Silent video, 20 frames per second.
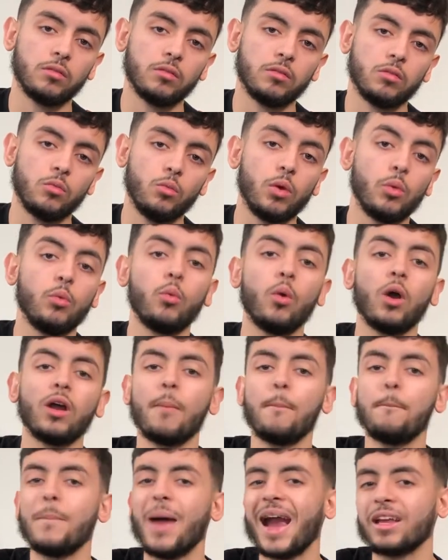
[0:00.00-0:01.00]
when we want a
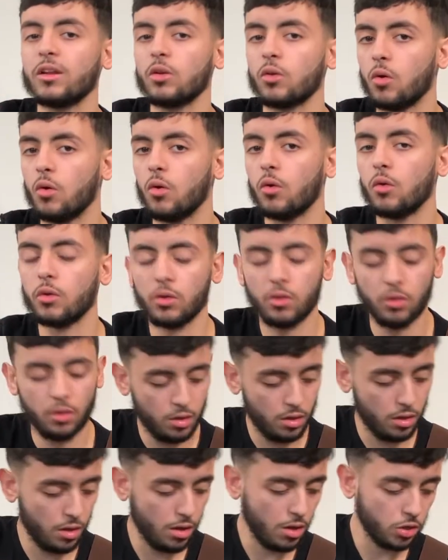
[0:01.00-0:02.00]
minor chord.
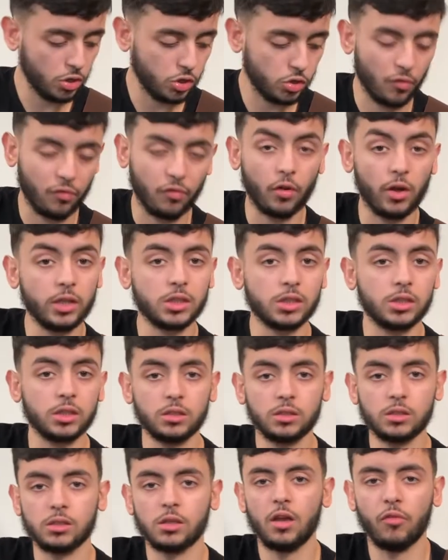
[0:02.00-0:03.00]
So for
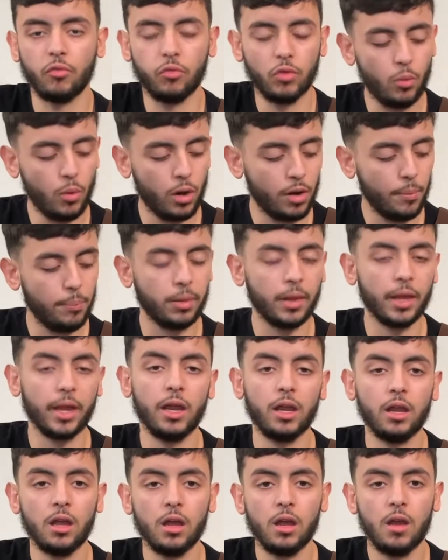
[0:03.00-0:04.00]
instance, if we want to
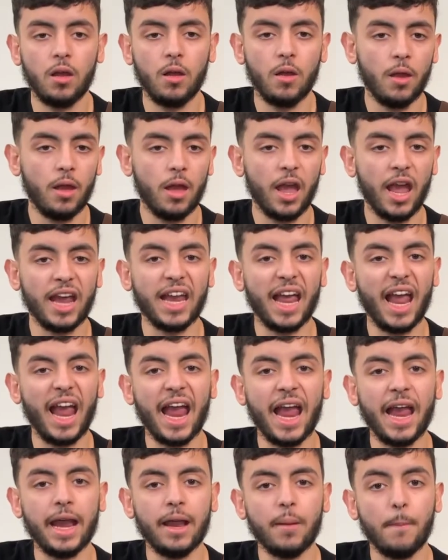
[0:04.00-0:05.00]
play an
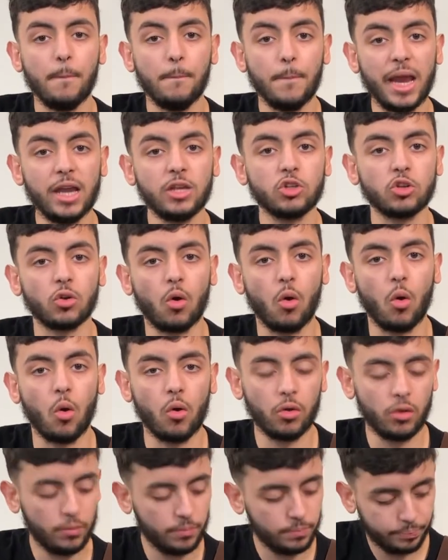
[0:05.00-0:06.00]
A major
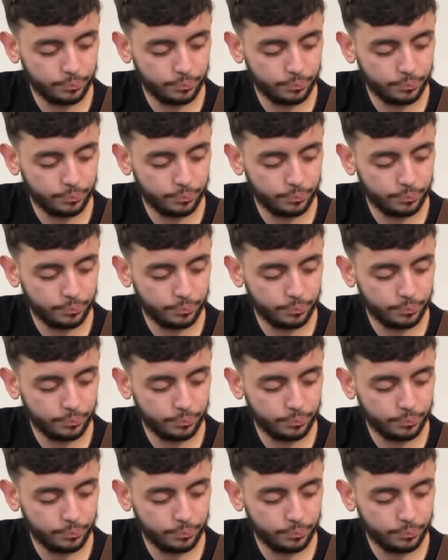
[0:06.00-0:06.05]
chord,